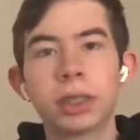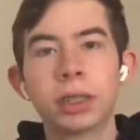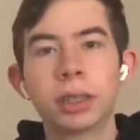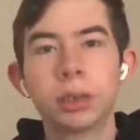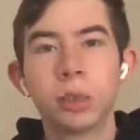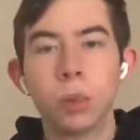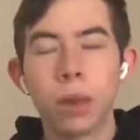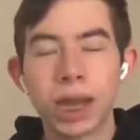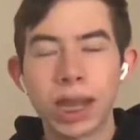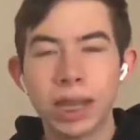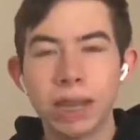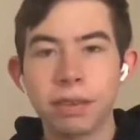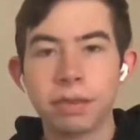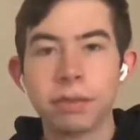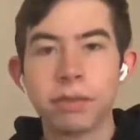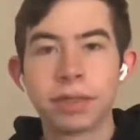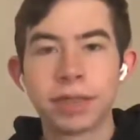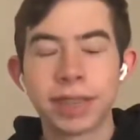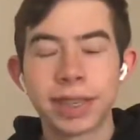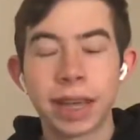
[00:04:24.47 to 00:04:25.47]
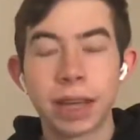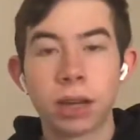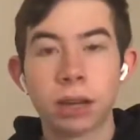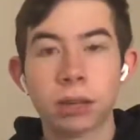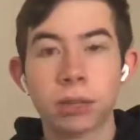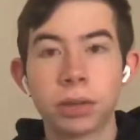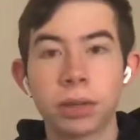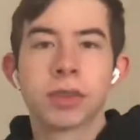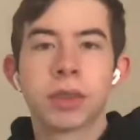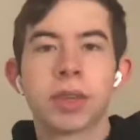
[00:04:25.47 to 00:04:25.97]
wave
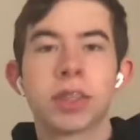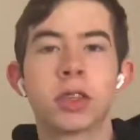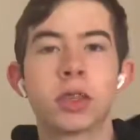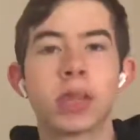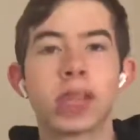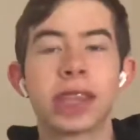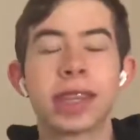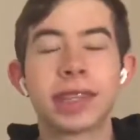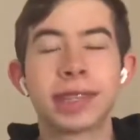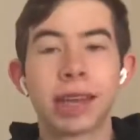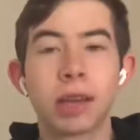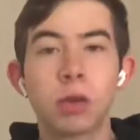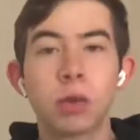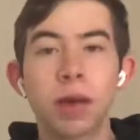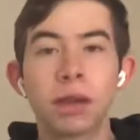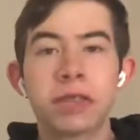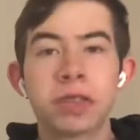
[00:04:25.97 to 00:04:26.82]
sound so that the sound waves